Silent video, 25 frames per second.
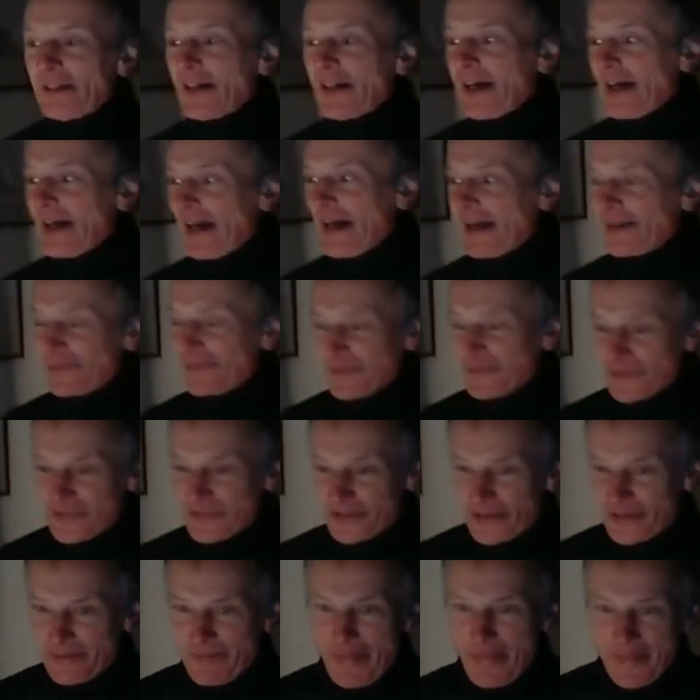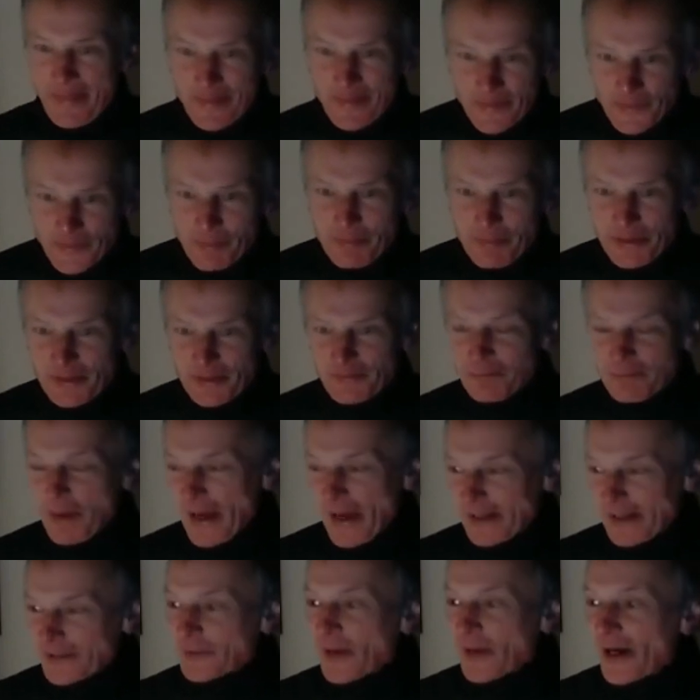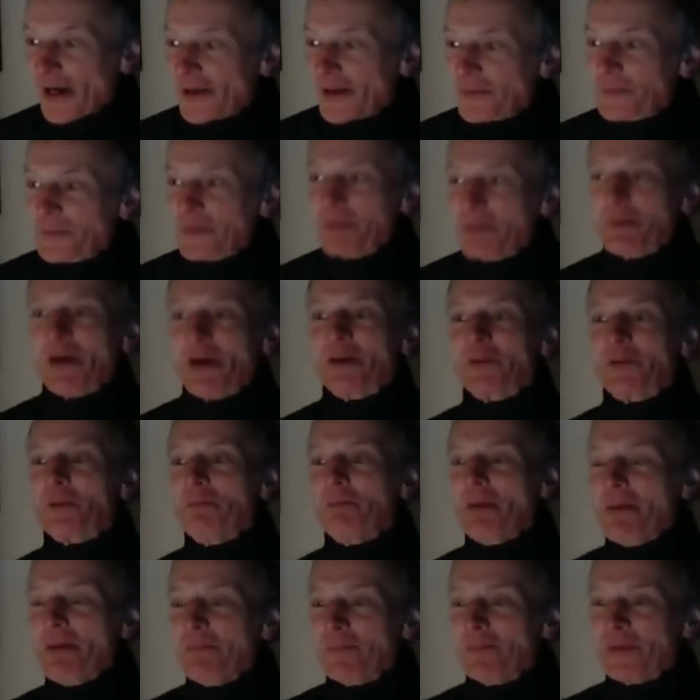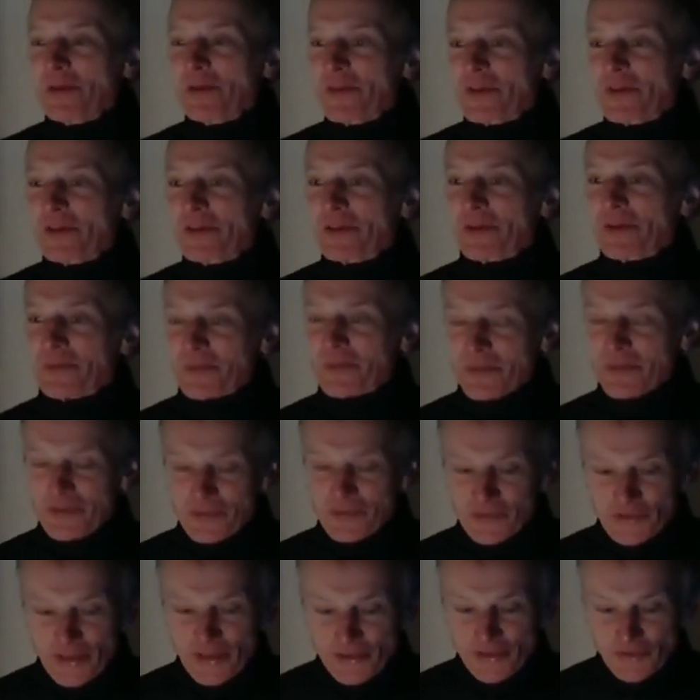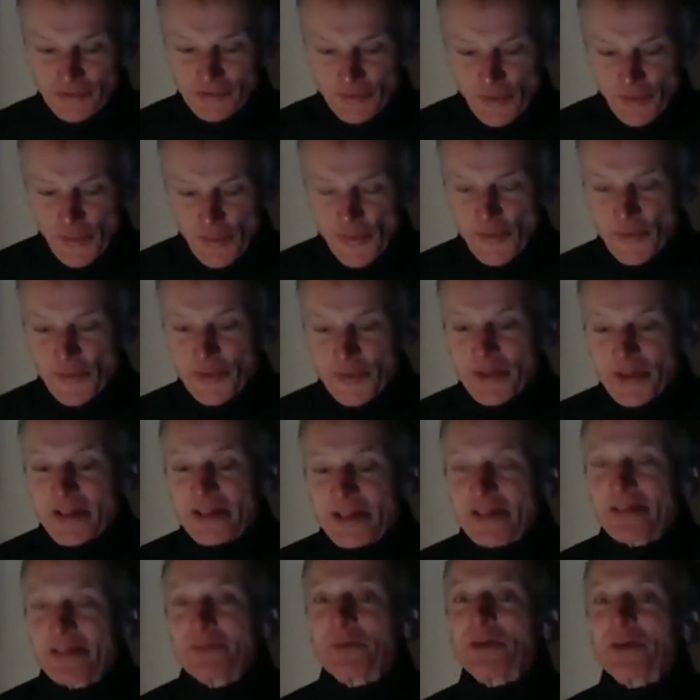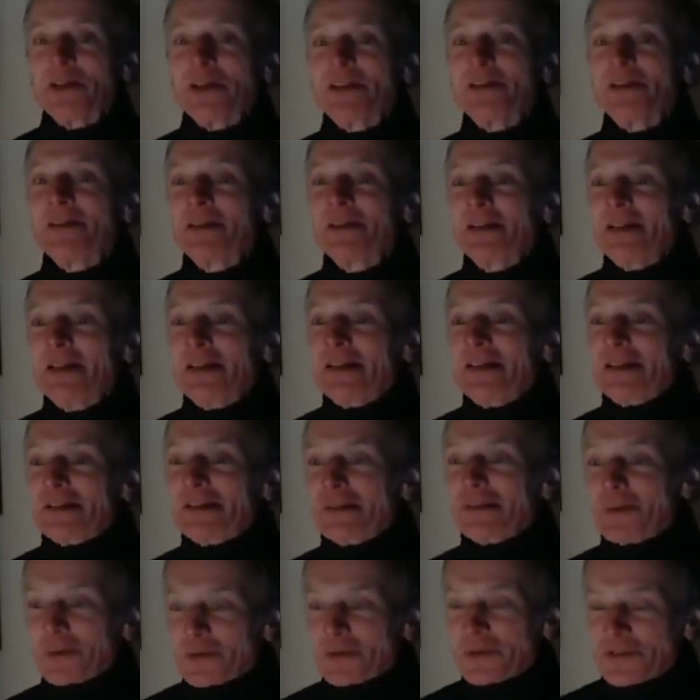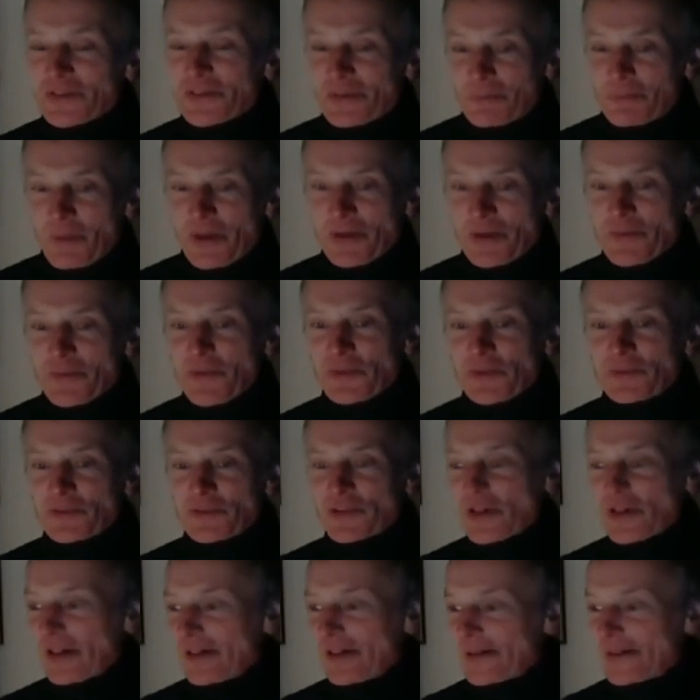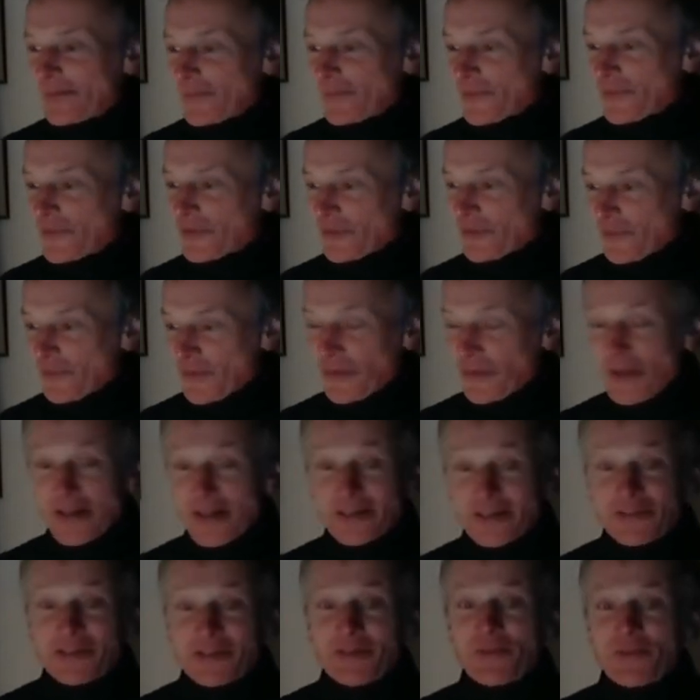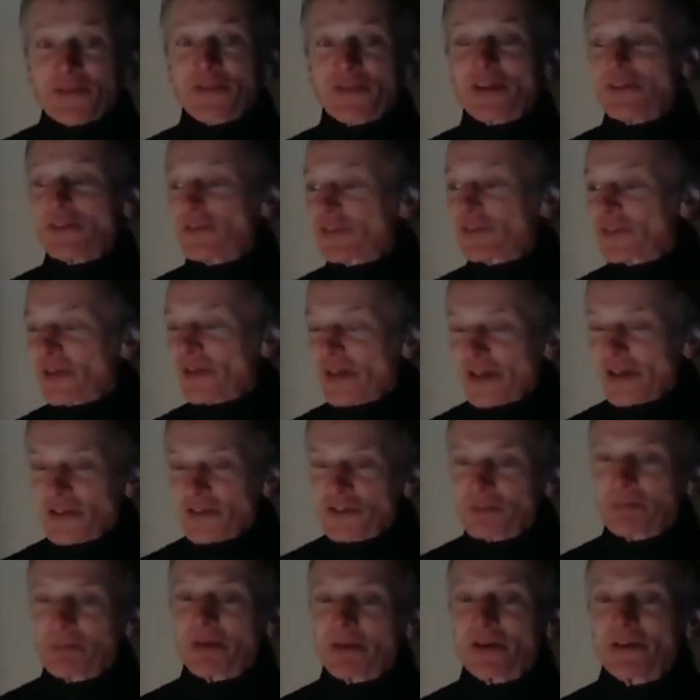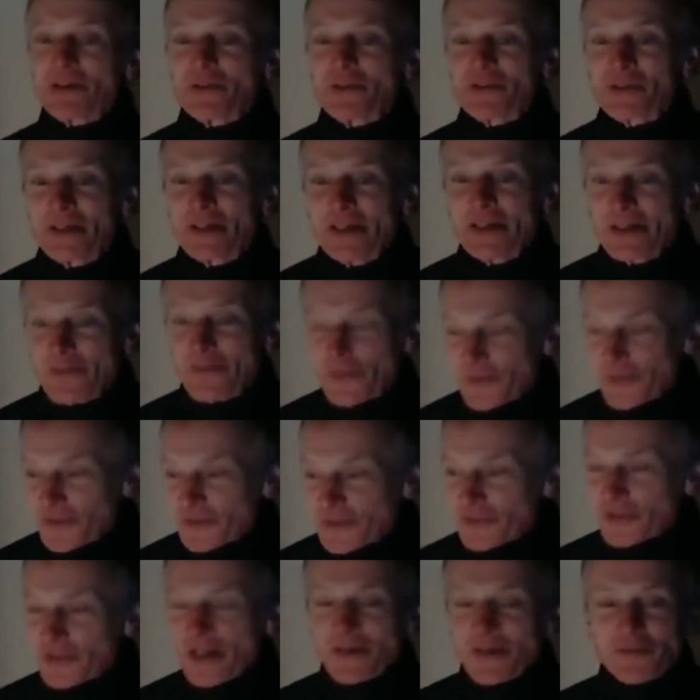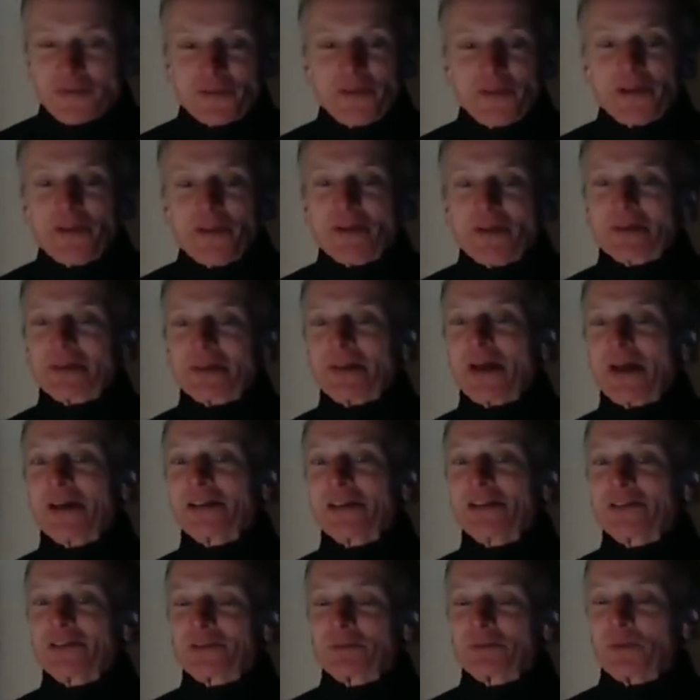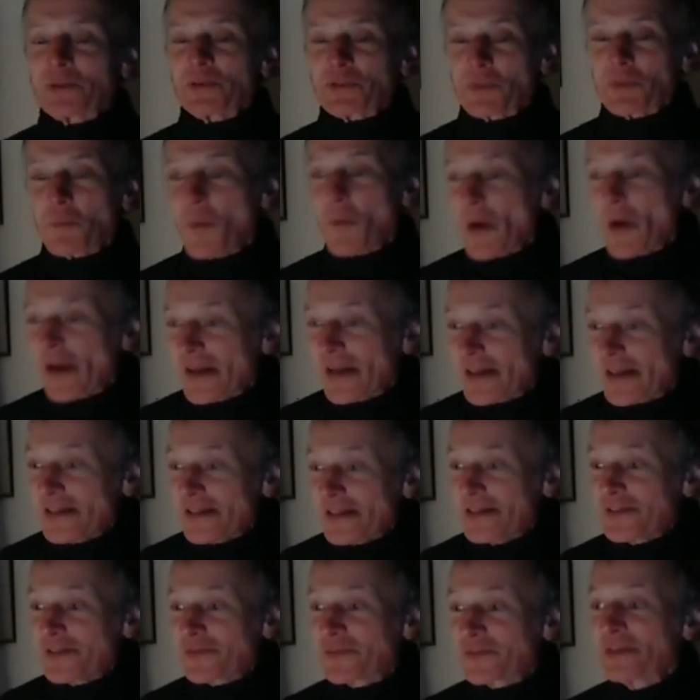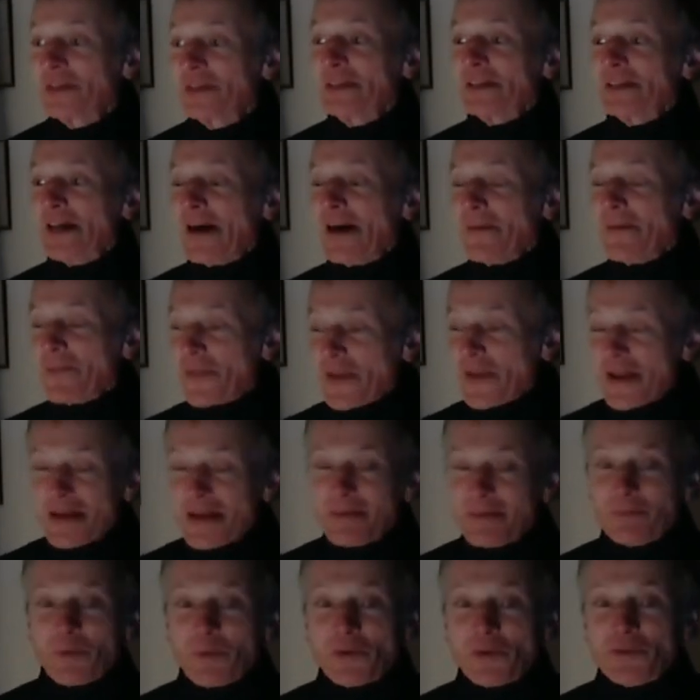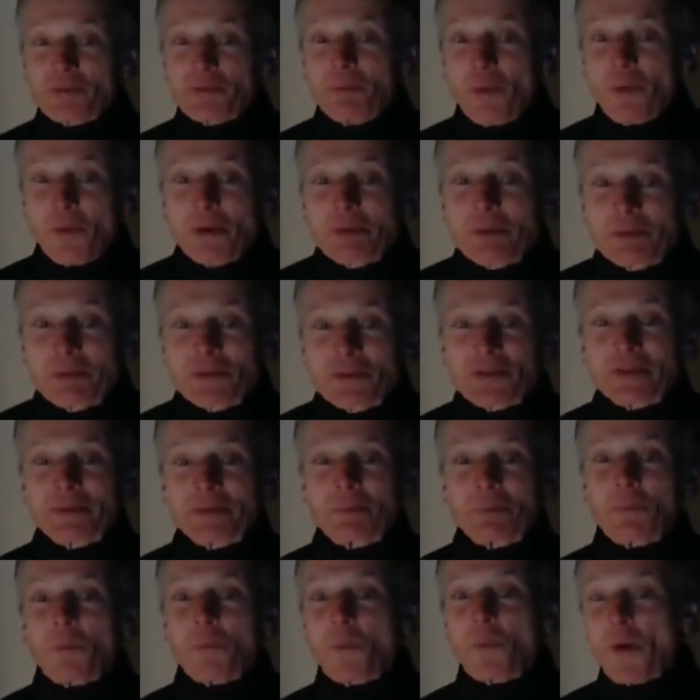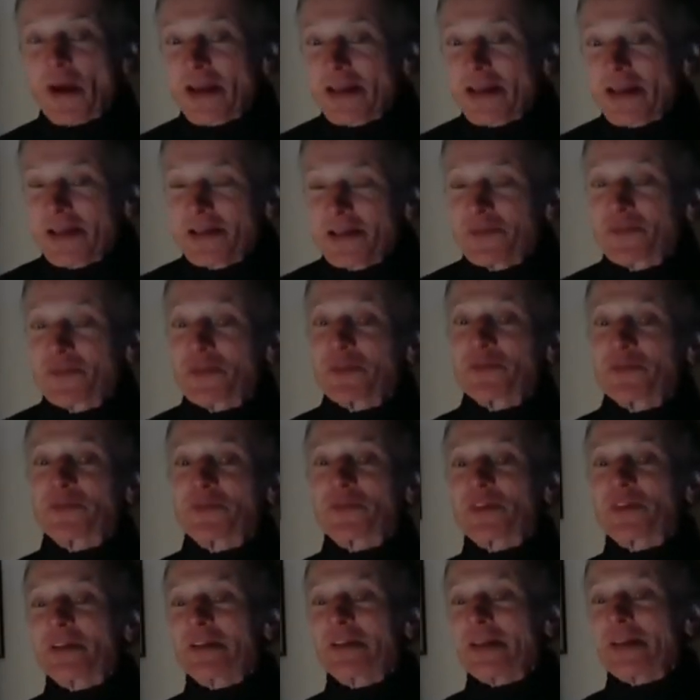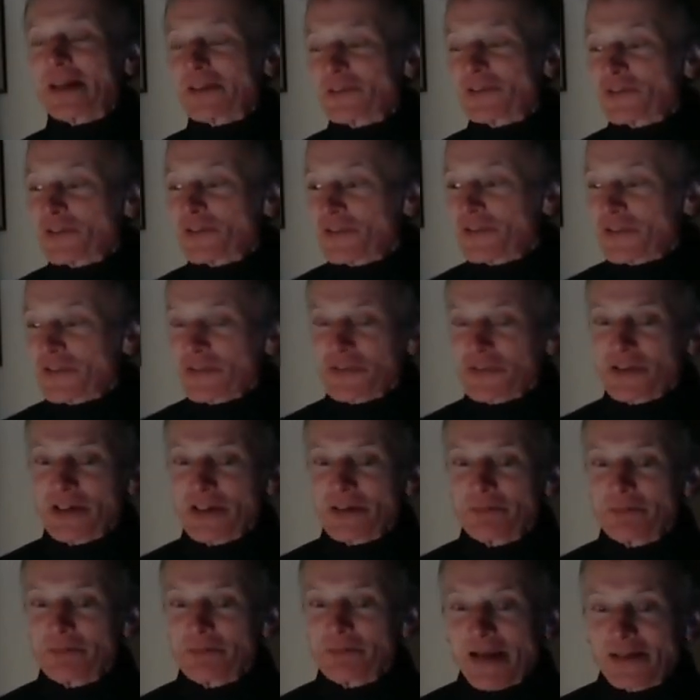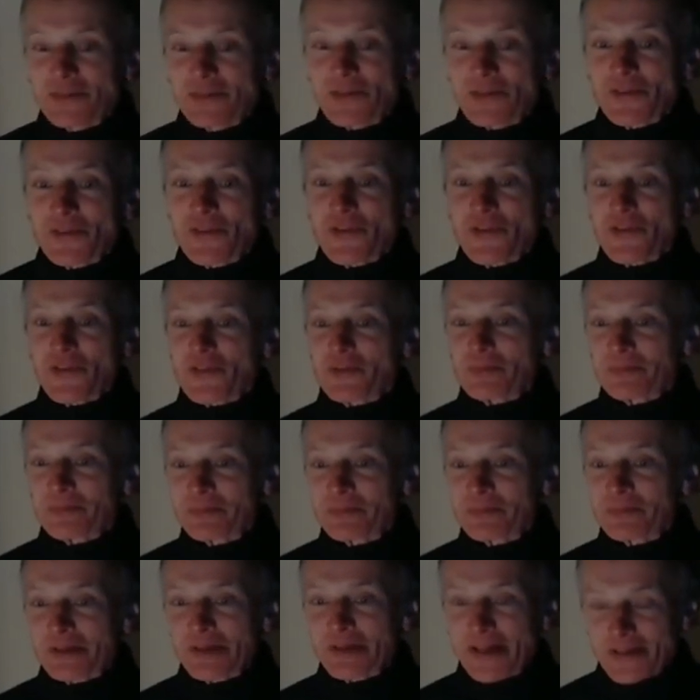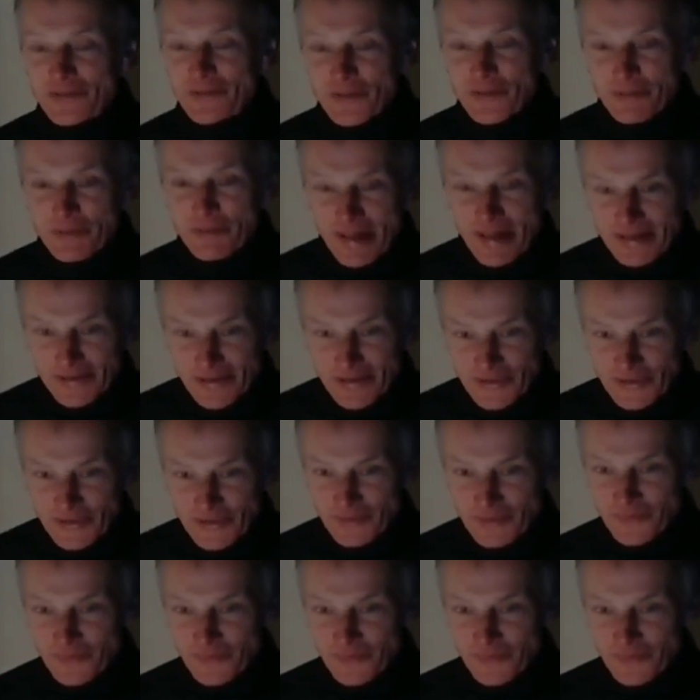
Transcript: And as a bit of background, we may remember that in session 3, we looked at one of the triumphs of the 19th century, I suppose, the discovery that light was a wave. And then what's more, it was a wave of electricity and magnetism, electromagnetic